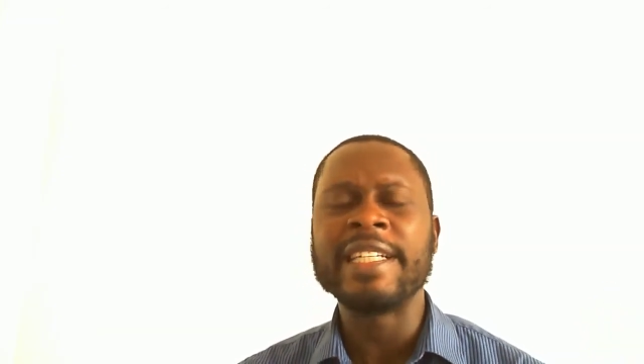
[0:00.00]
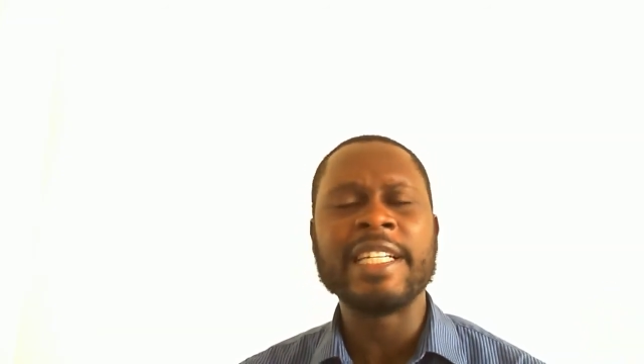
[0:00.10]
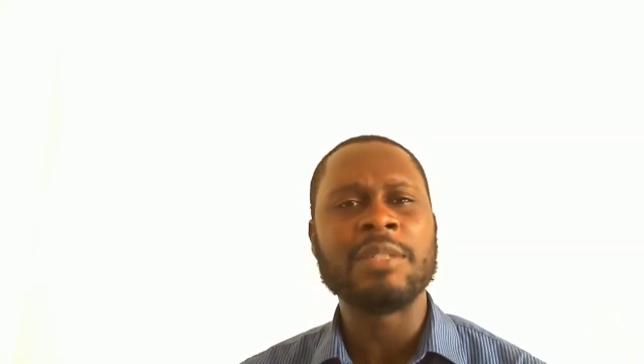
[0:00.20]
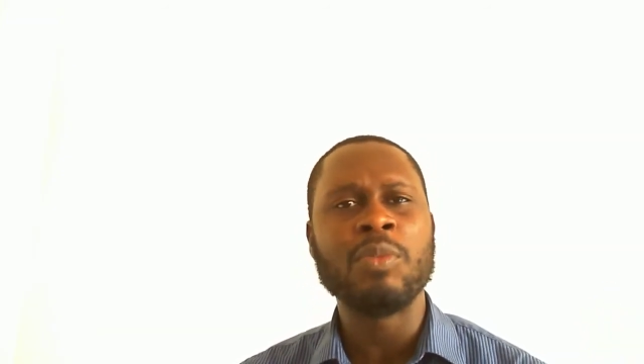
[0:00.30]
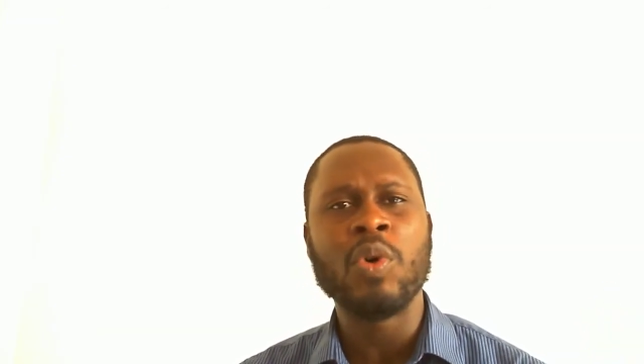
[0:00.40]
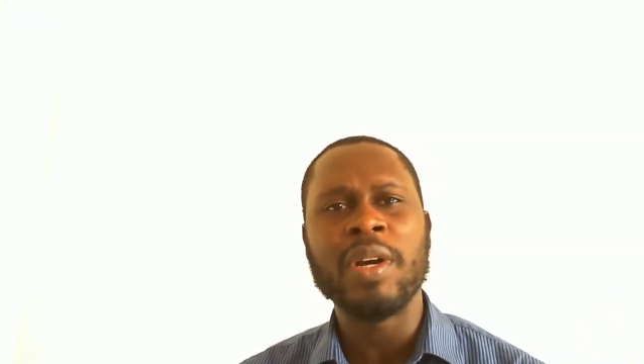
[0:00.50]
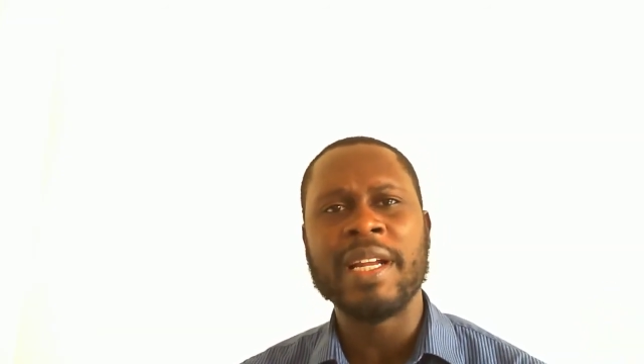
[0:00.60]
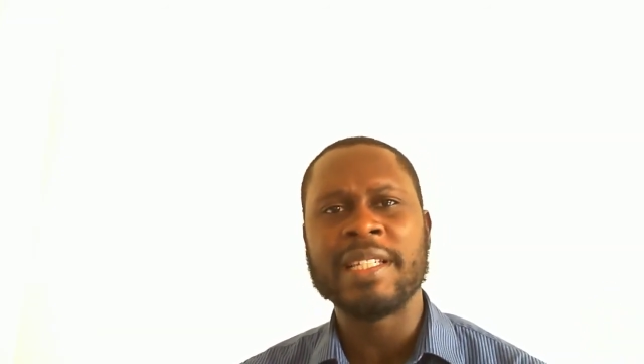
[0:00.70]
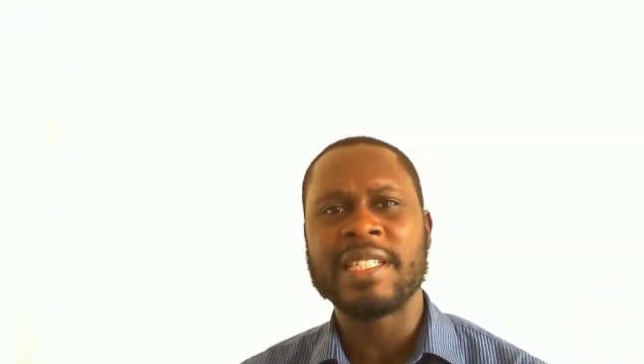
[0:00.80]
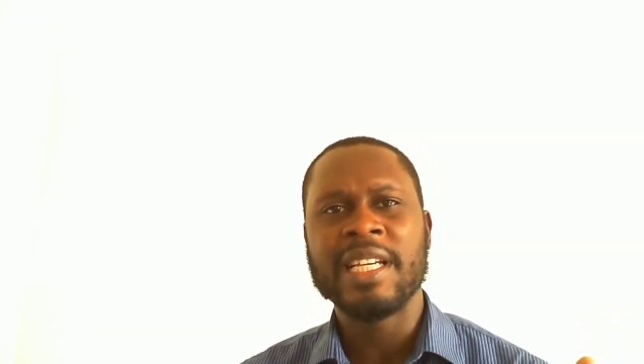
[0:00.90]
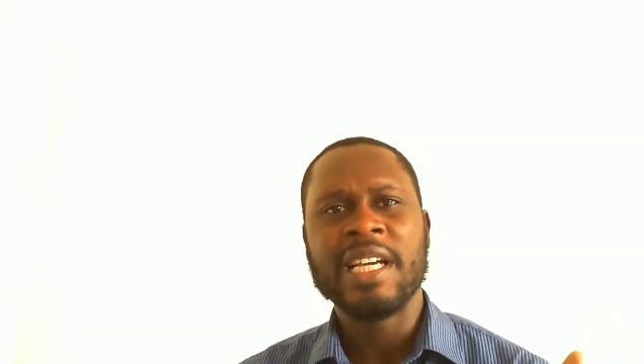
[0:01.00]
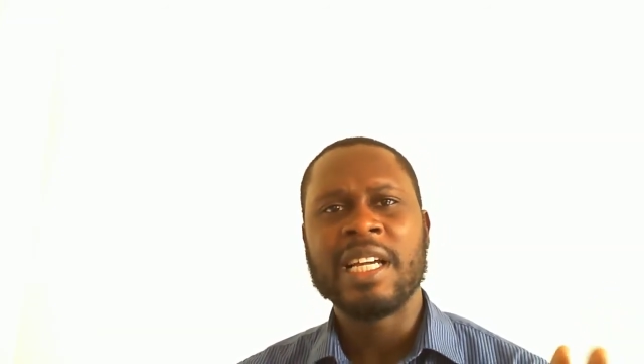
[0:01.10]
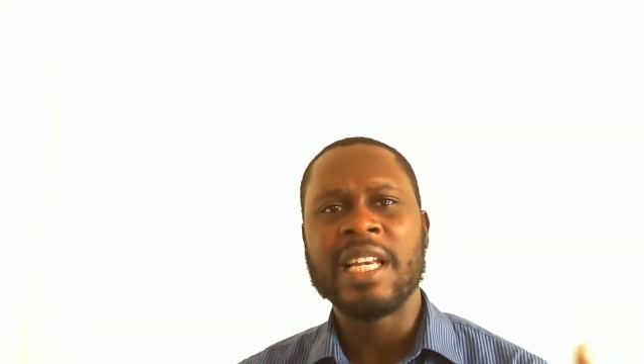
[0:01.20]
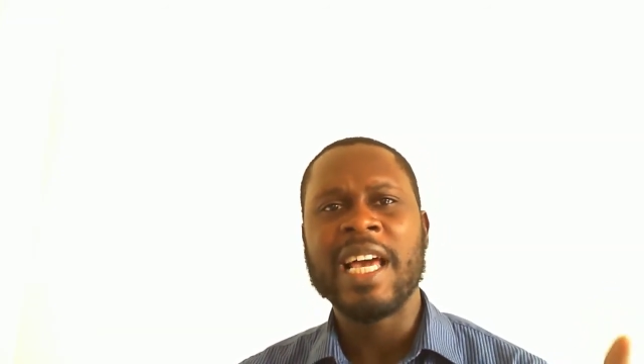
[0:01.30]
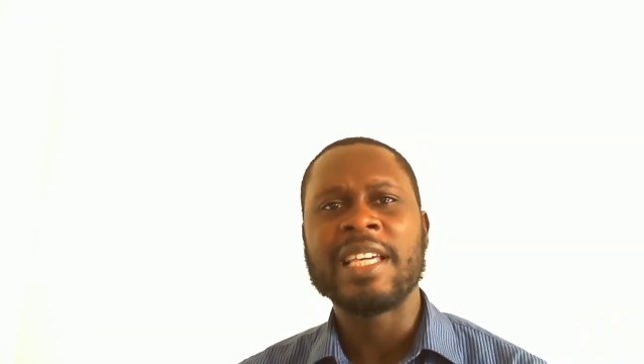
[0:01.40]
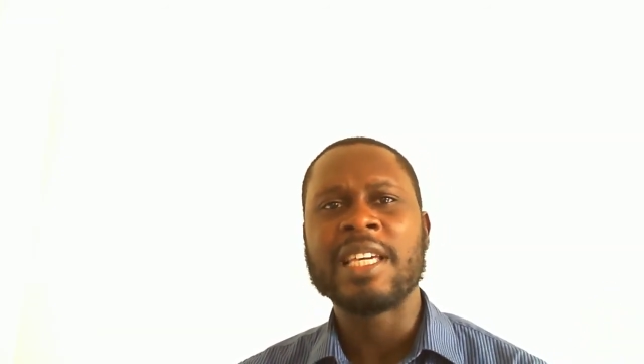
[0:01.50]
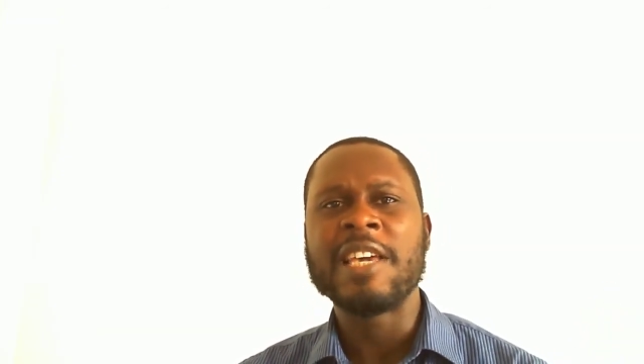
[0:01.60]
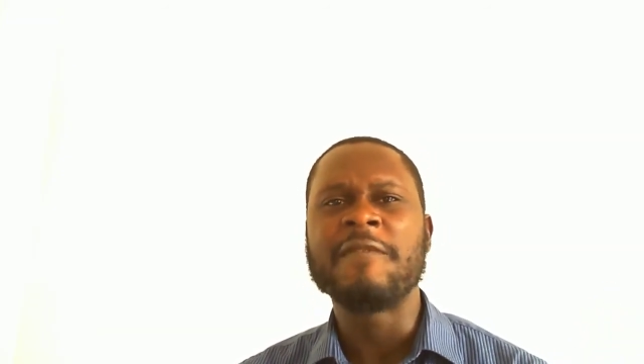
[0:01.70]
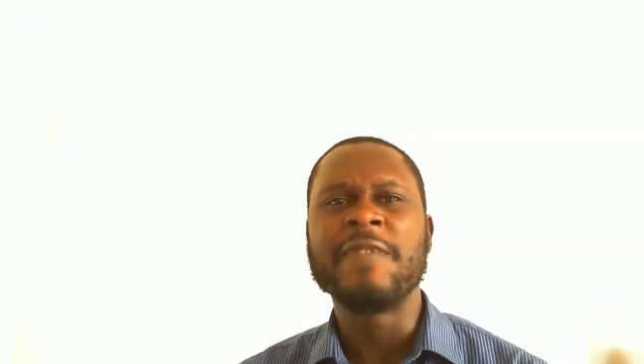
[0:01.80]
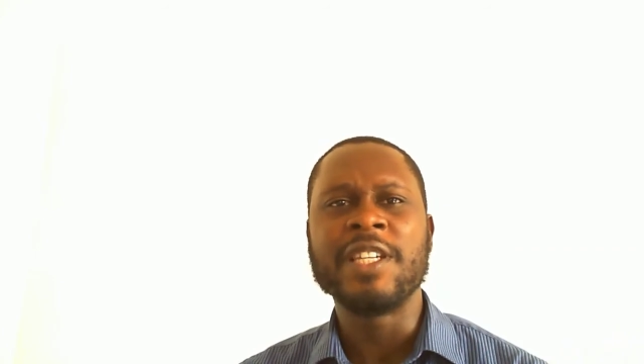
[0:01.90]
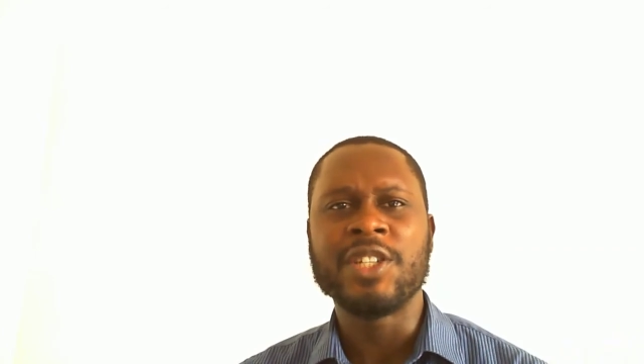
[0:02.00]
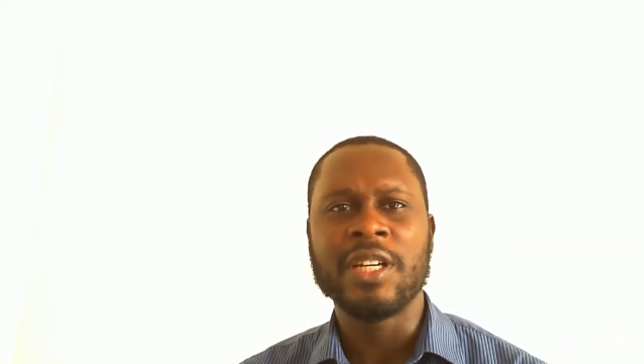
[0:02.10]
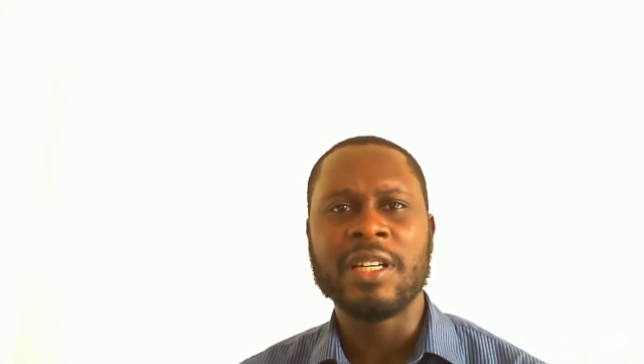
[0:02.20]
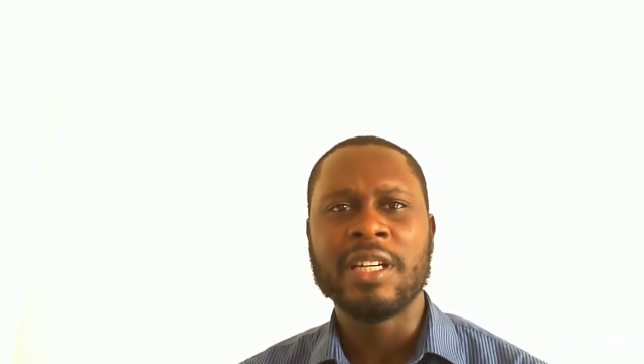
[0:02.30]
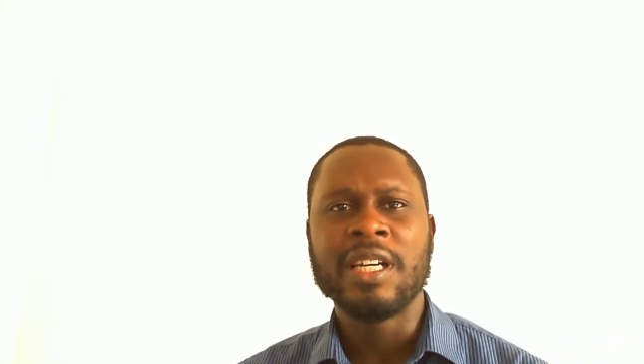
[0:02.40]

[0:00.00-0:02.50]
is more or less like a vision.